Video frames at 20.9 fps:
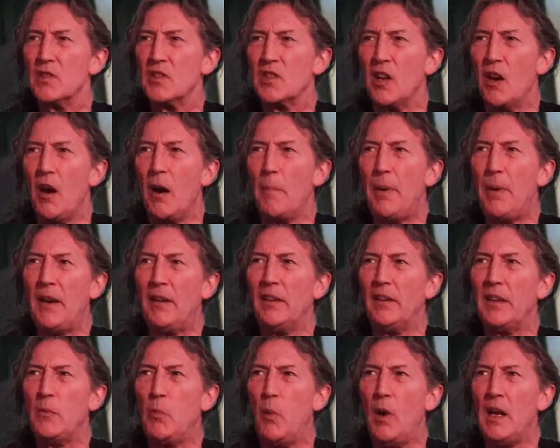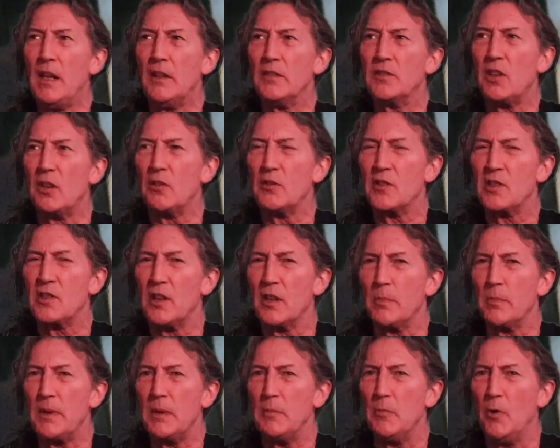So apparently Wild Dog's got
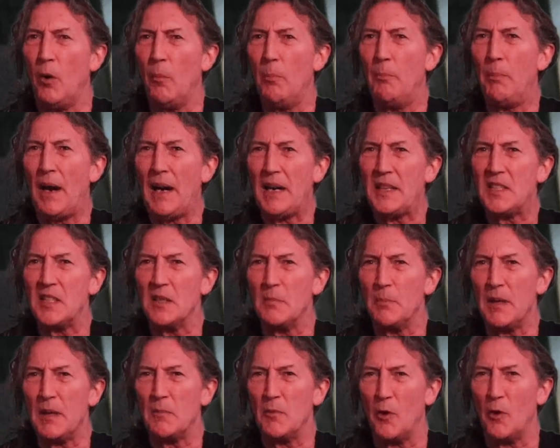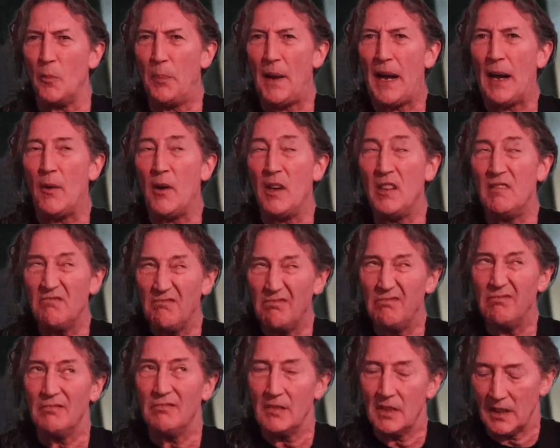a bit more bite and a bit more power.
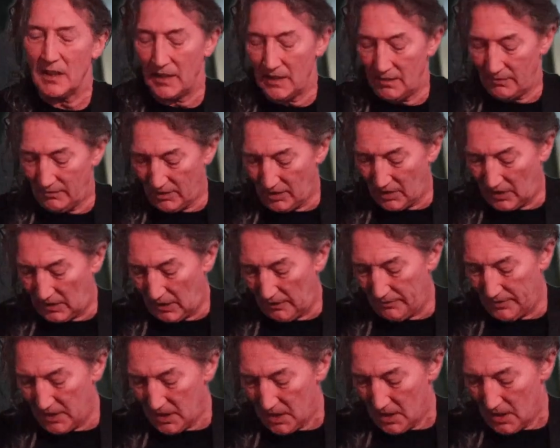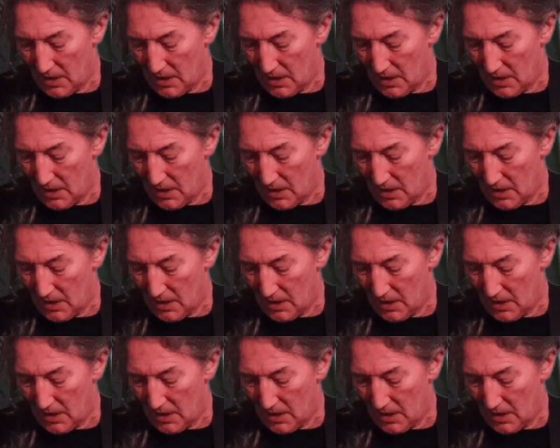Yeah, very clever.